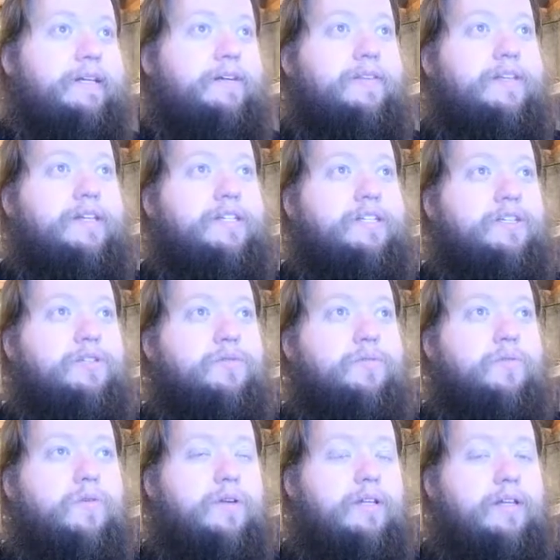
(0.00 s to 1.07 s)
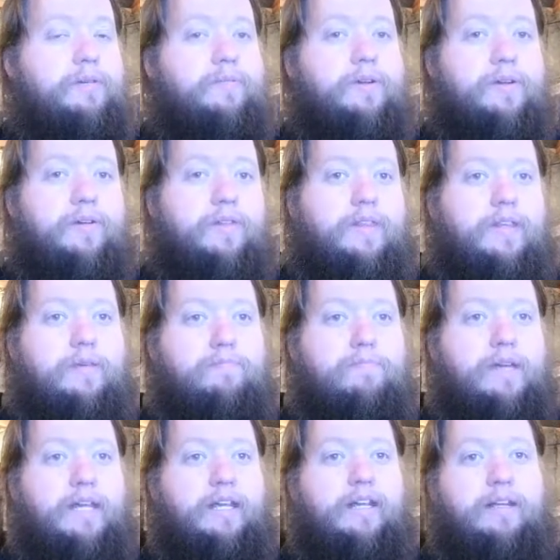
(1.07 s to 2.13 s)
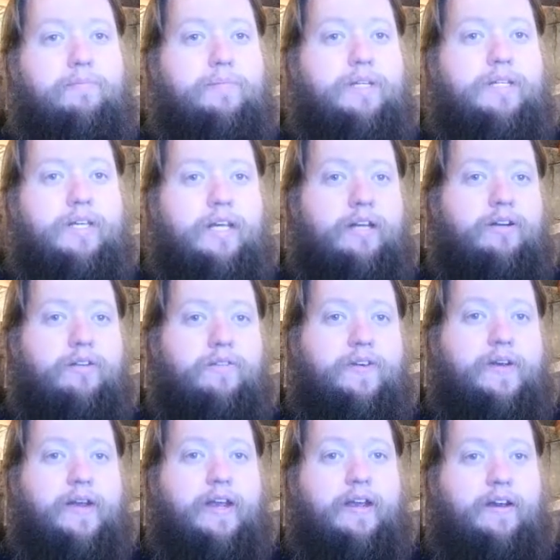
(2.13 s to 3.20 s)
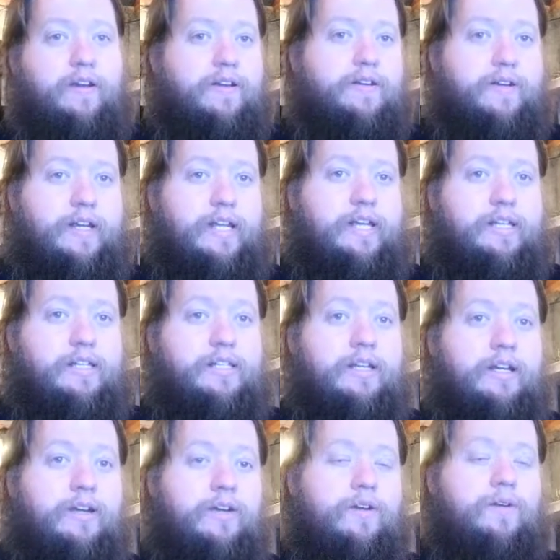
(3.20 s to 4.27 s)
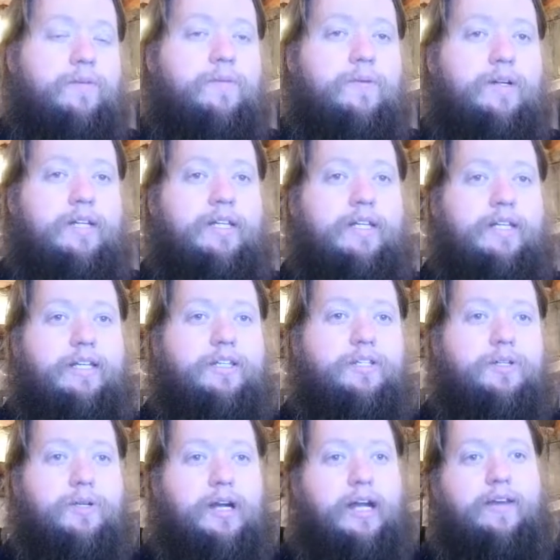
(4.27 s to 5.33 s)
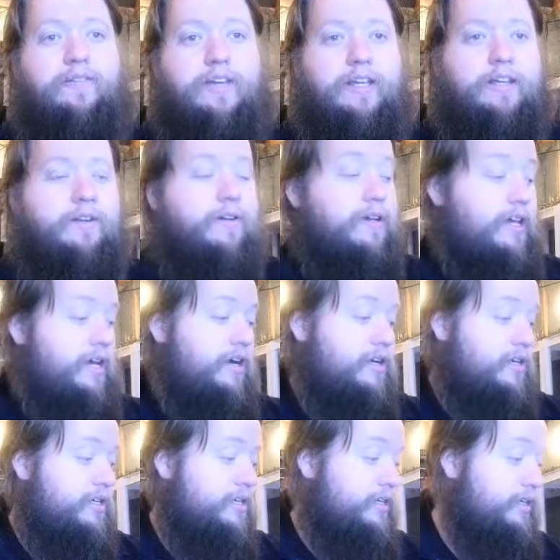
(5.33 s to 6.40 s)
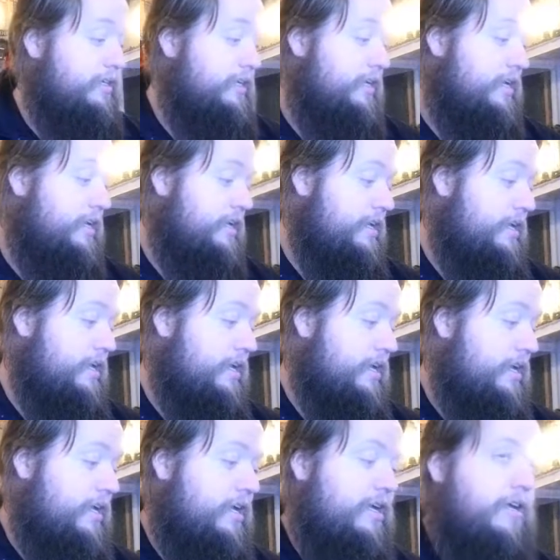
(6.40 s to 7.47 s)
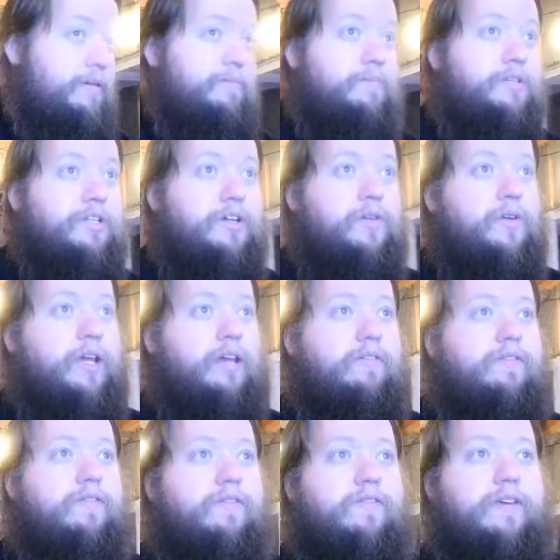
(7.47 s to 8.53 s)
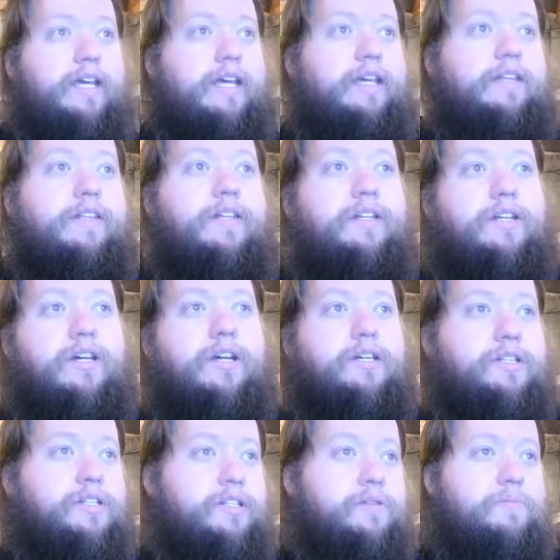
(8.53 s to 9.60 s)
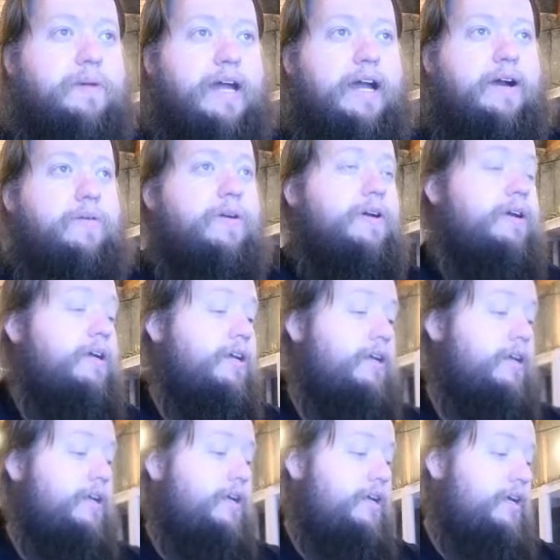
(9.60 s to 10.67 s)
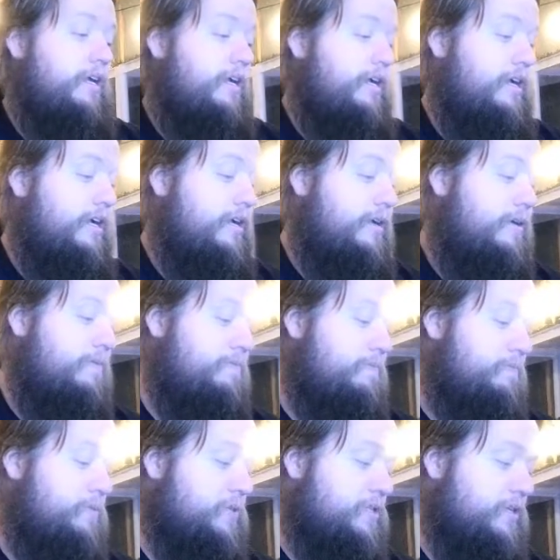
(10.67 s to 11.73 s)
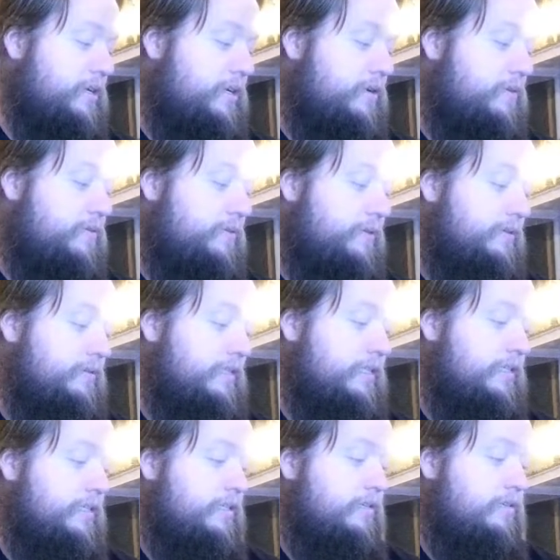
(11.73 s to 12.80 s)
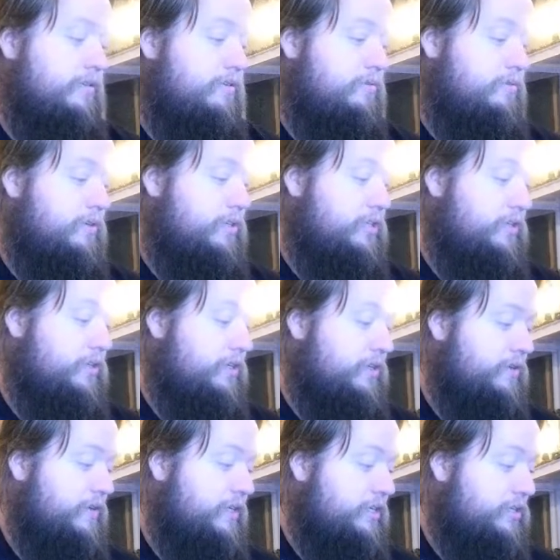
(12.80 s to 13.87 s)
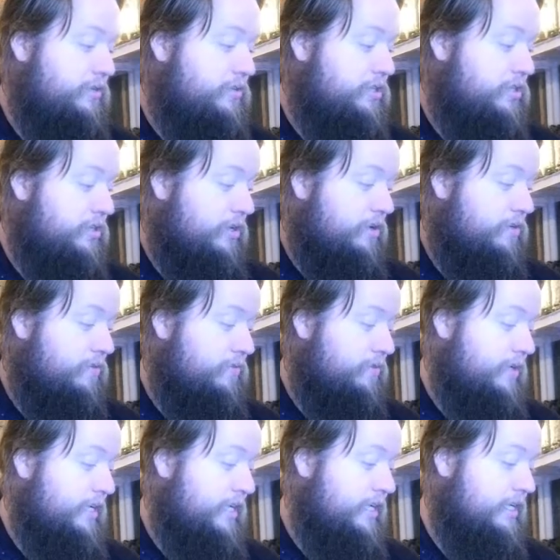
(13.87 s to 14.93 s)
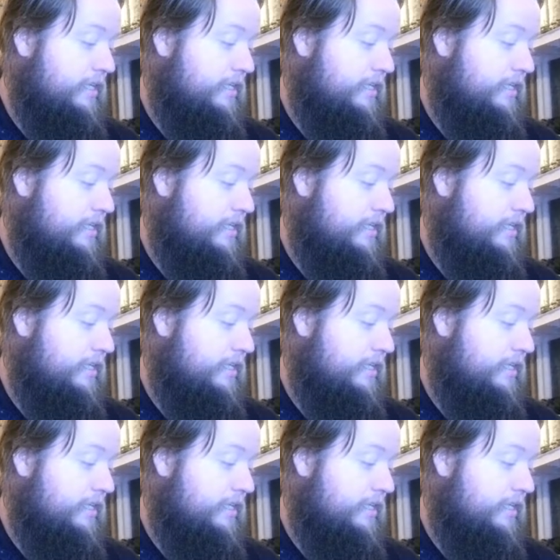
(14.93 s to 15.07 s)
this is really where the meat and potato of your character is. What is driving your character? Duty, faith, justice, power. So what you do is you start with,